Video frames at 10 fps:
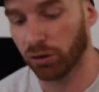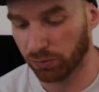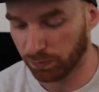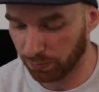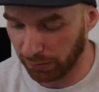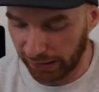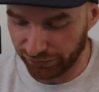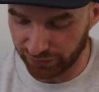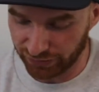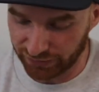little
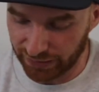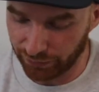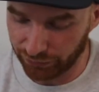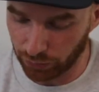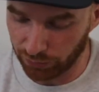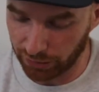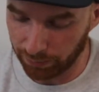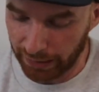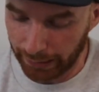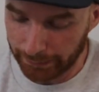plastic stuff that's holding
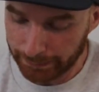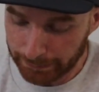it back.